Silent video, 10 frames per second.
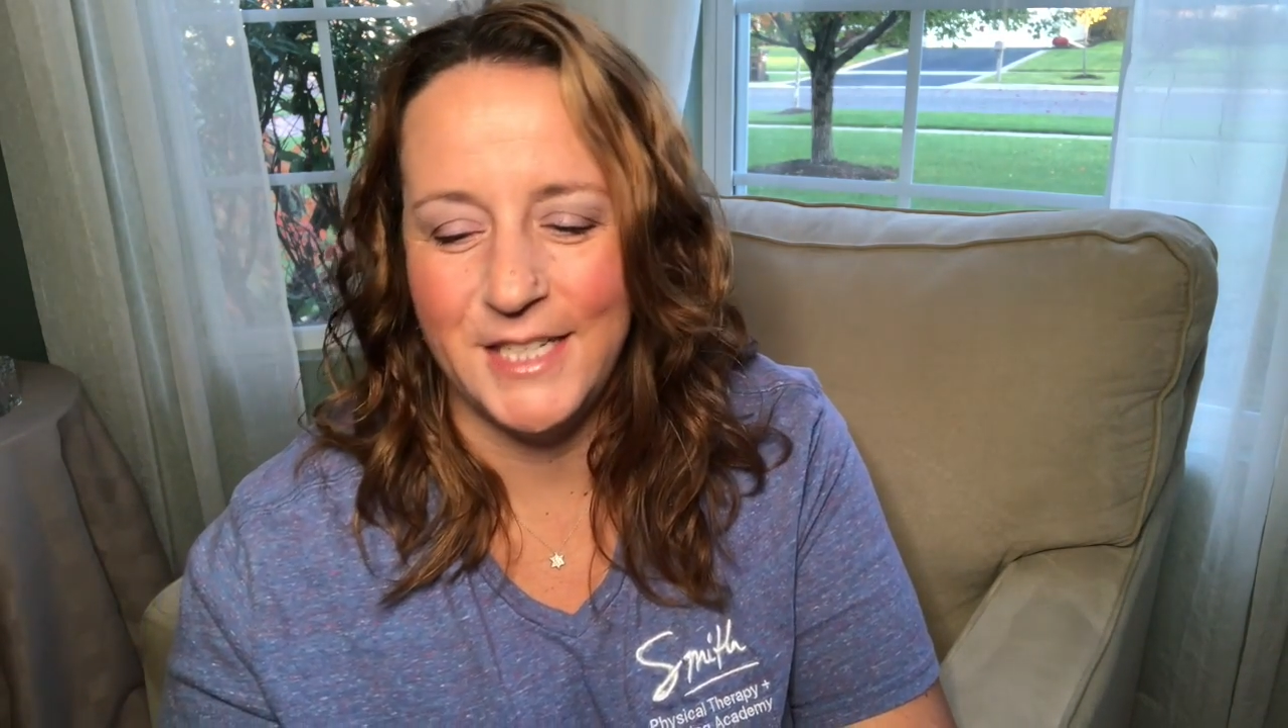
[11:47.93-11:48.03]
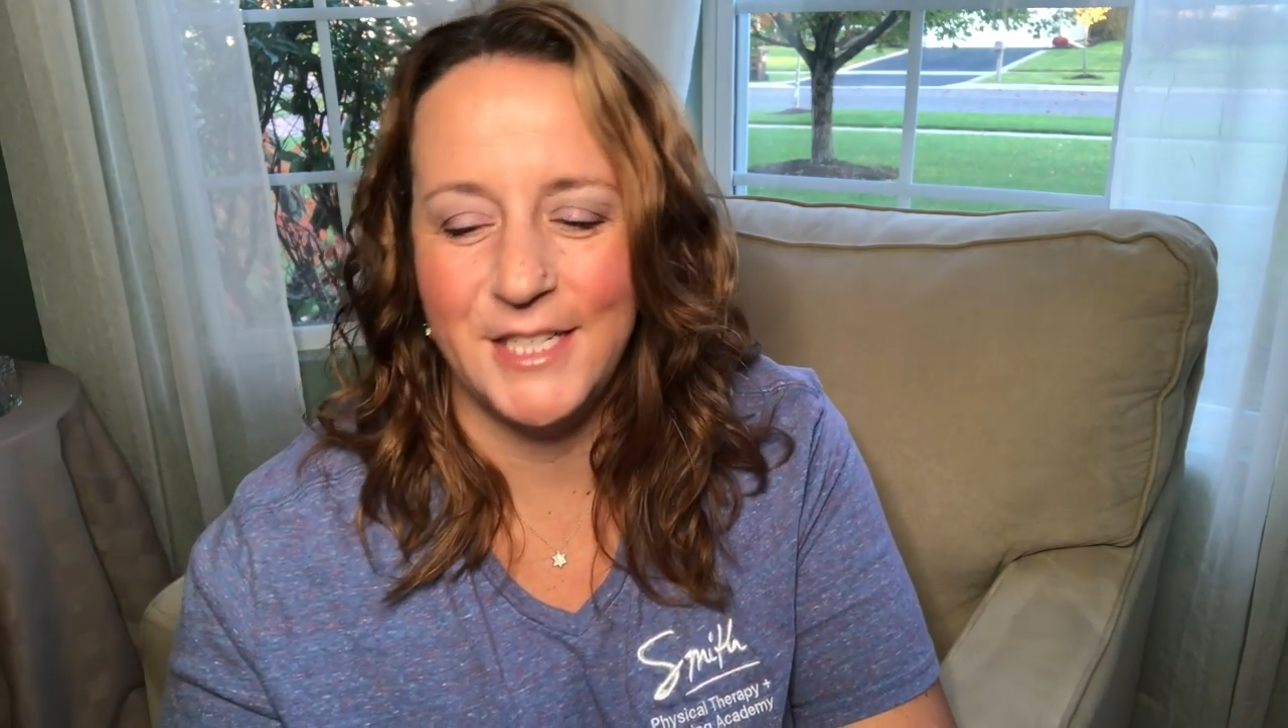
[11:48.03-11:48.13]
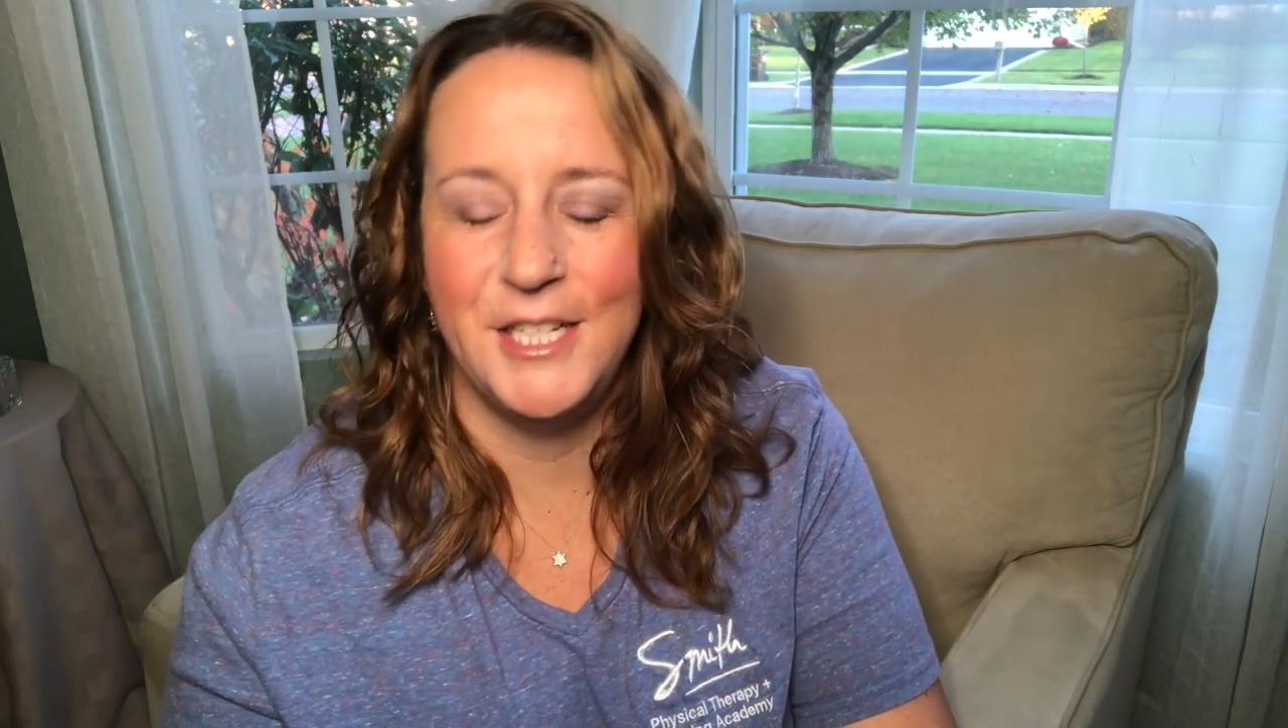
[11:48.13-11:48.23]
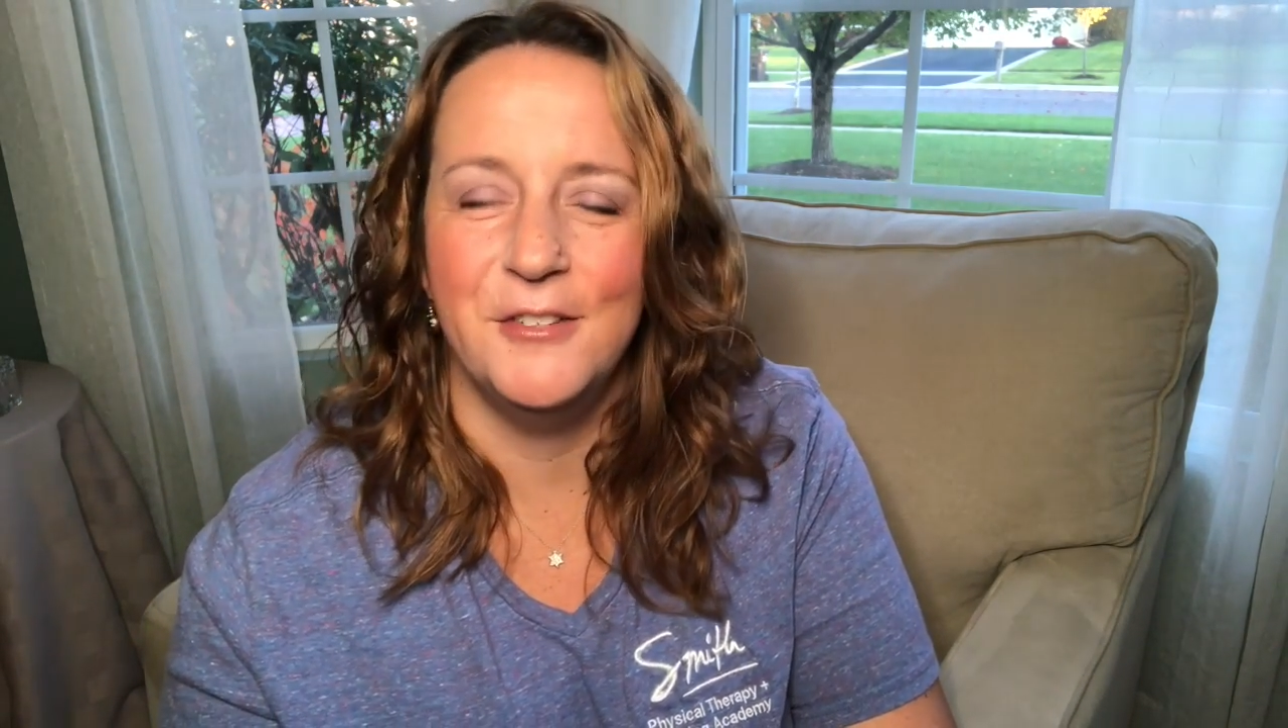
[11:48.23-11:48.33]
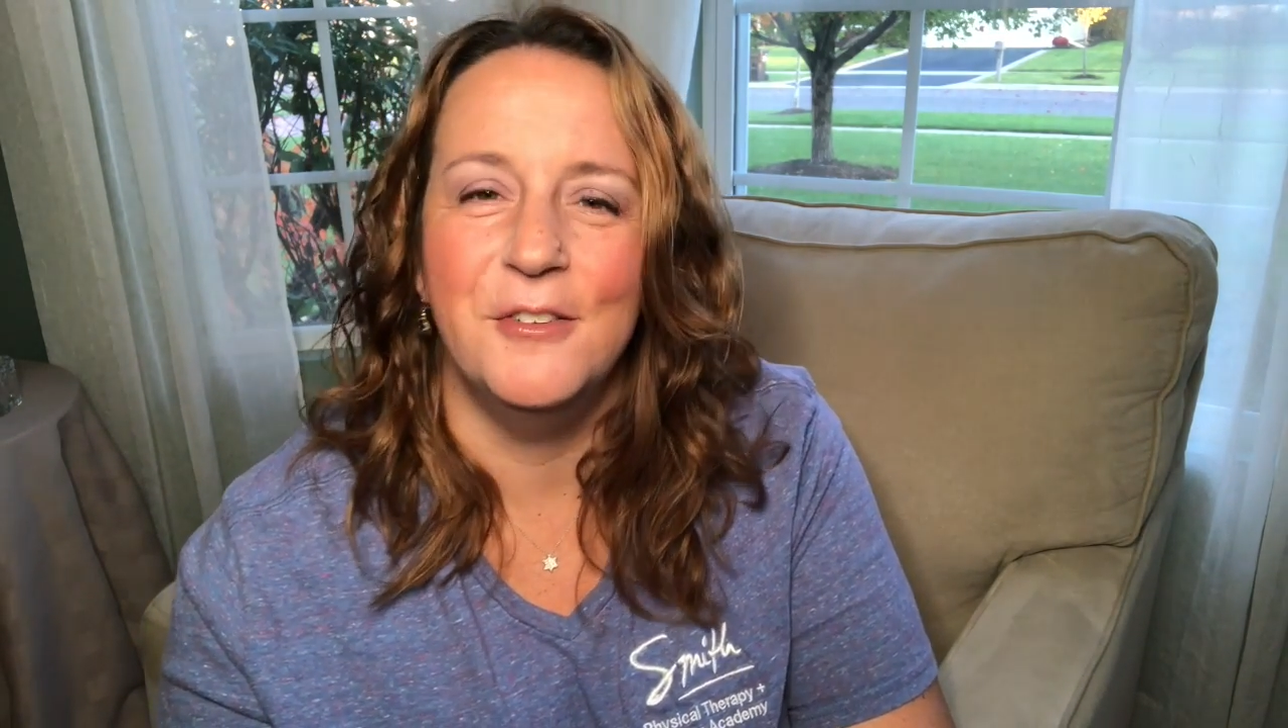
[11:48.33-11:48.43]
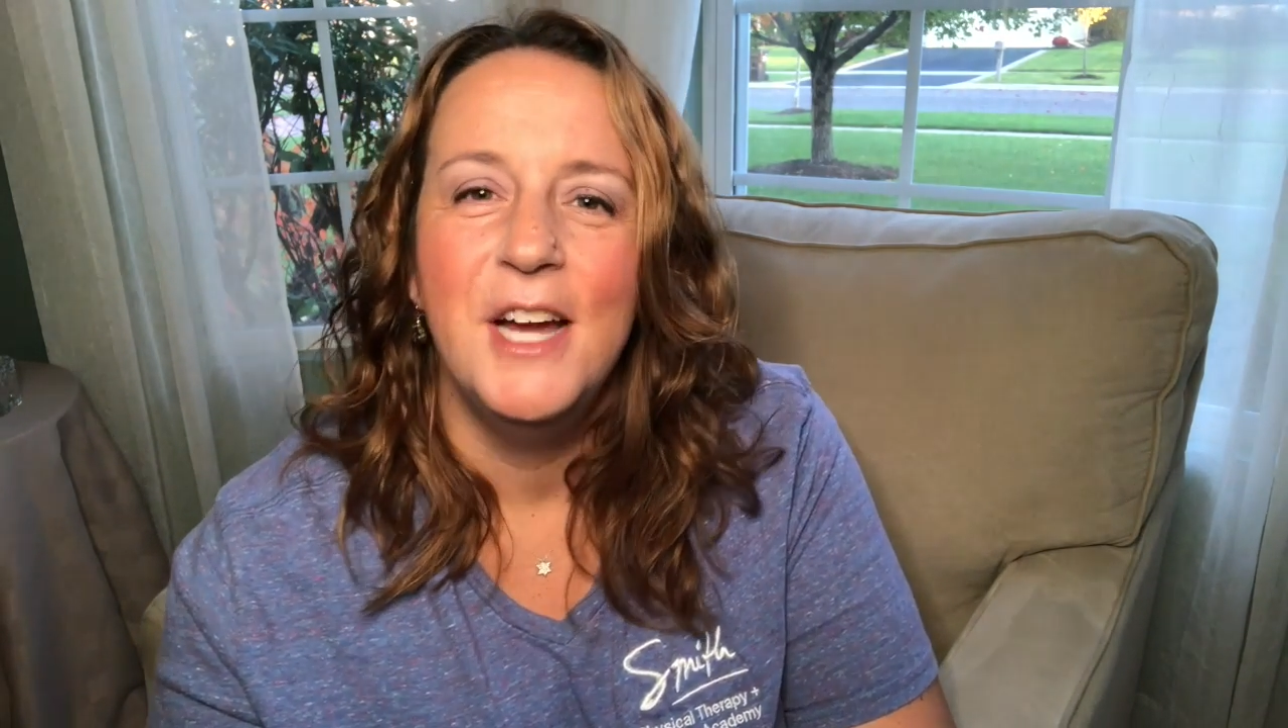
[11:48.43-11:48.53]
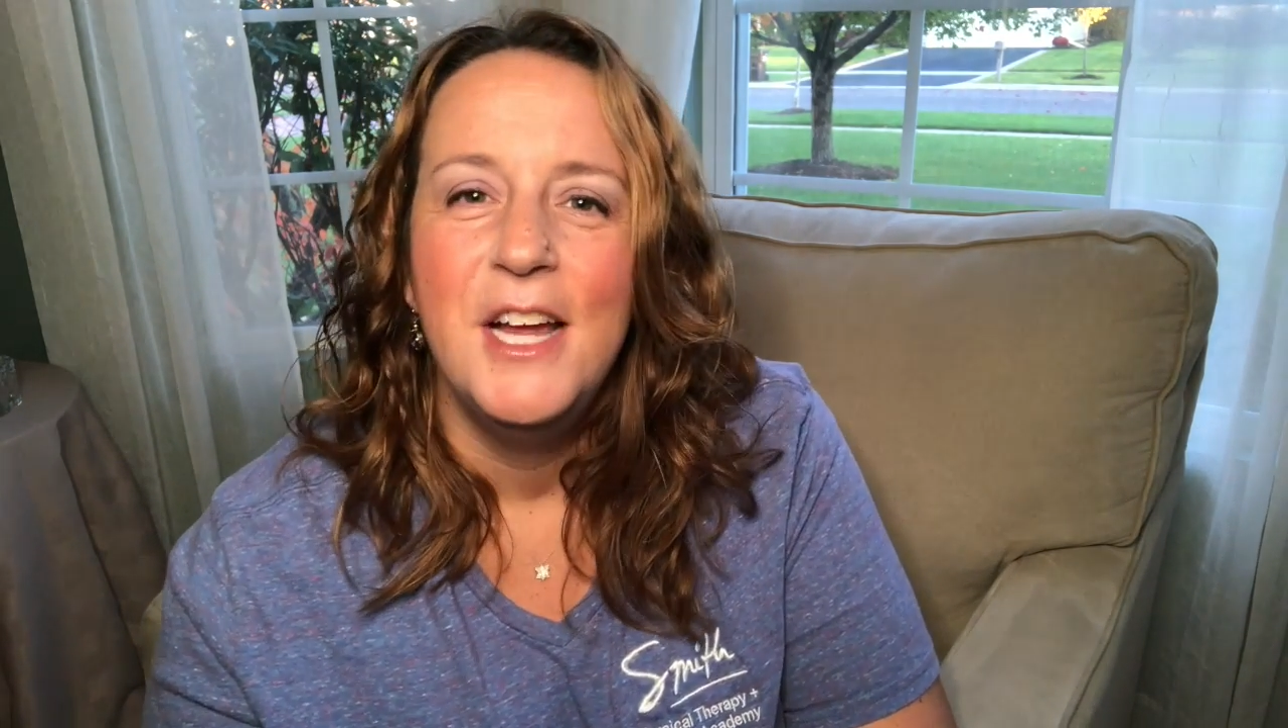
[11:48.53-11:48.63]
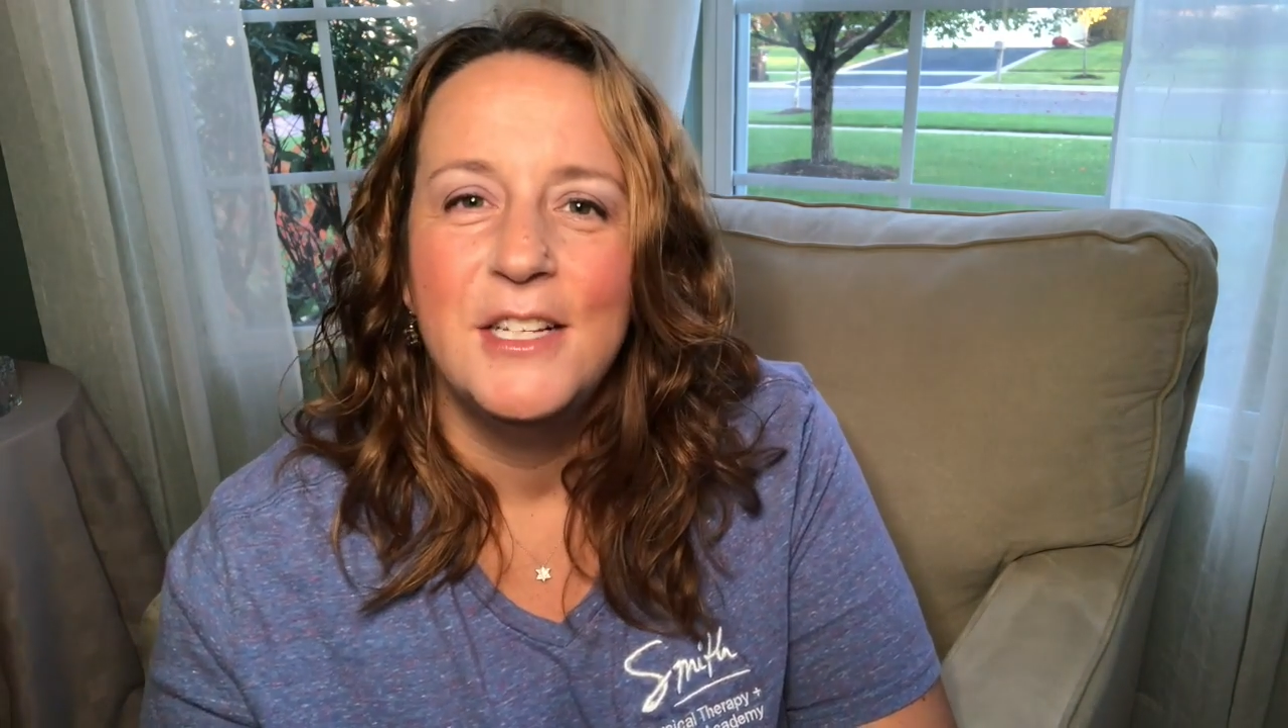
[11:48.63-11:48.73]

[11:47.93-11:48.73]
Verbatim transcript: to do.